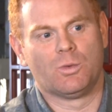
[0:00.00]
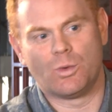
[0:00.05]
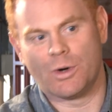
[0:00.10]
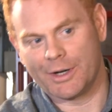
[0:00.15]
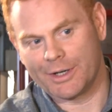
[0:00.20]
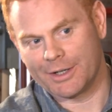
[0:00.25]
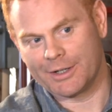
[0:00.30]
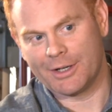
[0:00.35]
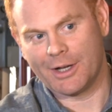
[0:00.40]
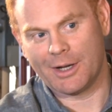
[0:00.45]

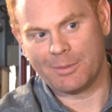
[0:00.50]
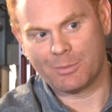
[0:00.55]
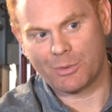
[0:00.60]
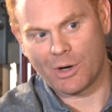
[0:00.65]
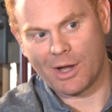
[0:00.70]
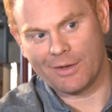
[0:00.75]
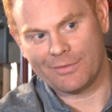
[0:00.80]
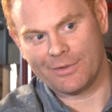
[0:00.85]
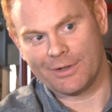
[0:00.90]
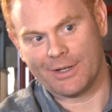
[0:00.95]
Running a
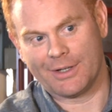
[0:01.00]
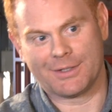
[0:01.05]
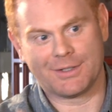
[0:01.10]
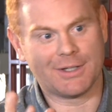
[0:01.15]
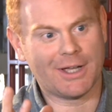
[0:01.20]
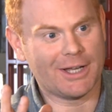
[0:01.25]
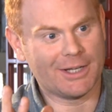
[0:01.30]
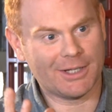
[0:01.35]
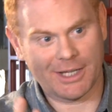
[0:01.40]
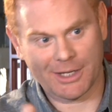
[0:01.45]
nonprofit, it's
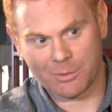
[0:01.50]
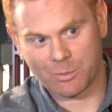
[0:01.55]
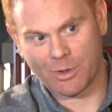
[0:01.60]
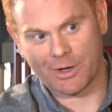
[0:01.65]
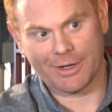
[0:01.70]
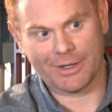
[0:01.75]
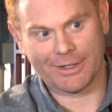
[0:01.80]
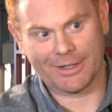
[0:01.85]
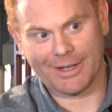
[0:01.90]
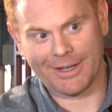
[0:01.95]
not like
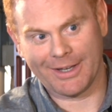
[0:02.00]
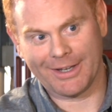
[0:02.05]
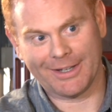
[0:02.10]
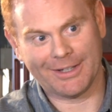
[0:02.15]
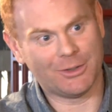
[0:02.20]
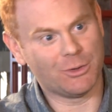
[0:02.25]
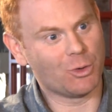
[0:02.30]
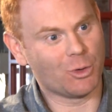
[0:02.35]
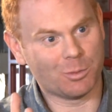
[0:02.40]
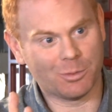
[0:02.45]
running
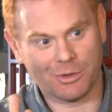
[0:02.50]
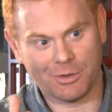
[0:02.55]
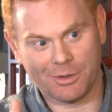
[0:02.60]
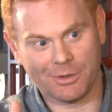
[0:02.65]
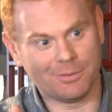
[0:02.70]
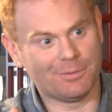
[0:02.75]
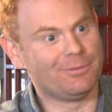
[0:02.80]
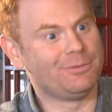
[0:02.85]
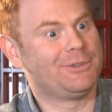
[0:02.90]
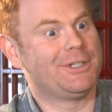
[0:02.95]
a
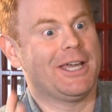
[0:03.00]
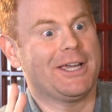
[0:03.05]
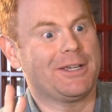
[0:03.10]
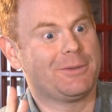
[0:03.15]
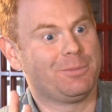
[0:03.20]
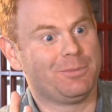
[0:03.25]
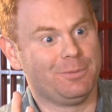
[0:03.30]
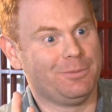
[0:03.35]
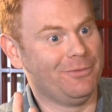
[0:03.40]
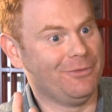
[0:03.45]
normal tech
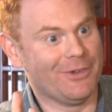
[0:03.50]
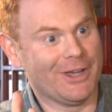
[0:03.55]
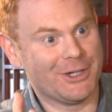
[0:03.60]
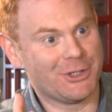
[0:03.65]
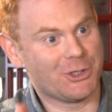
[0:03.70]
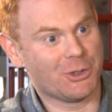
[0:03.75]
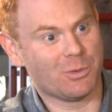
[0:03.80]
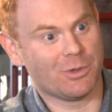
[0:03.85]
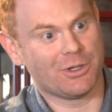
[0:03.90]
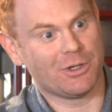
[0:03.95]

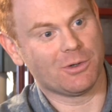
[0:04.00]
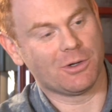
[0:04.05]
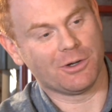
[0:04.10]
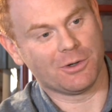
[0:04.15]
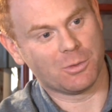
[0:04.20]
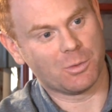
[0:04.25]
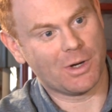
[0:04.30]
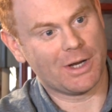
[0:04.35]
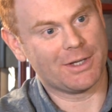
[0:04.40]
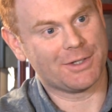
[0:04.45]
venture where you're
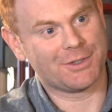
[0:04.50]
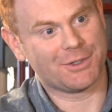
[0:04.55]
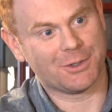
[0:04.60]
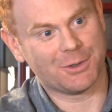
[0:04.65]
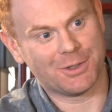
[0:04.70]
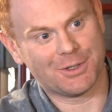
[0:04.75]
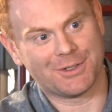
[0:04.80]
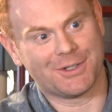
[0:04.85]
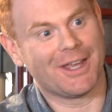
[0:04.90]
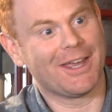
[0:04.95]
going to raise
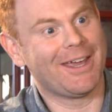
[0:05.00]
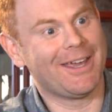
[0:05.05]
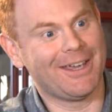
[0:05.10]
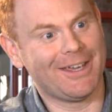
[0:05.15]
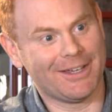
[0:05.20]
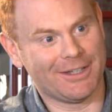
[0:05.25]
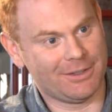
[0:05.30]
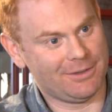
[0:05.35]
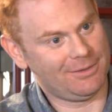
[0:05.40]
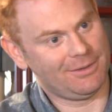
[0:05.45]
Series
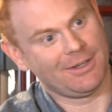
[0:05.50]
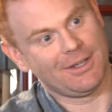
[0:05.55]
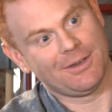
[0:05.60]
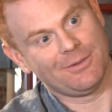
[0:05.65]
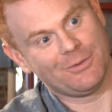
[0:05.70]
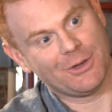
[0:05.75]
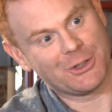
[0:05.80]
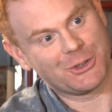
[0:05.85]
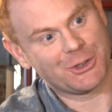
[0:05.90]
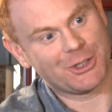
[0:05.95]
A and
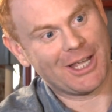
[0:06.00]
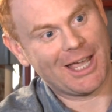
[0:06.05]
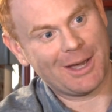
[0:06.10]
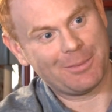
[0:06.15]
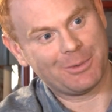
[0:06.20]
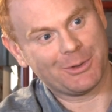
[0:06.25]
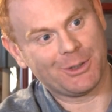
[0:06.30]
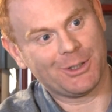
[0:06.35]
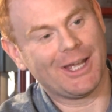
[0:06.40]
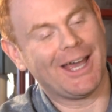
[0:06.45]
venture
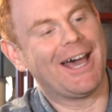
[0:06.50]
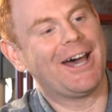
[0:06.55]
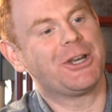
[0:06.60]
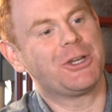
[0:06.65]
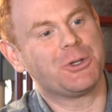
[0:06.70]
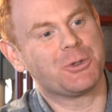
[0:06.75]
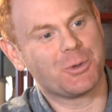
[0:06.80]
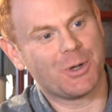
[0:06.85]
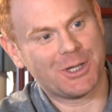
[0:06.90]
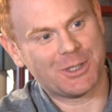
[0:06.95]
capital. How
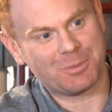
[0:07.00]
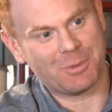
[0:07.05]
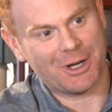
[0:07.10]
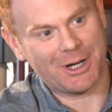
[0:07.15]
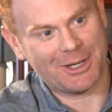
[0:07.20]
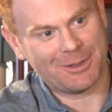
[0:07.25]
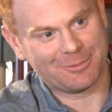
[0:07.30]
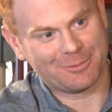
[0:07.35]
do you raise money?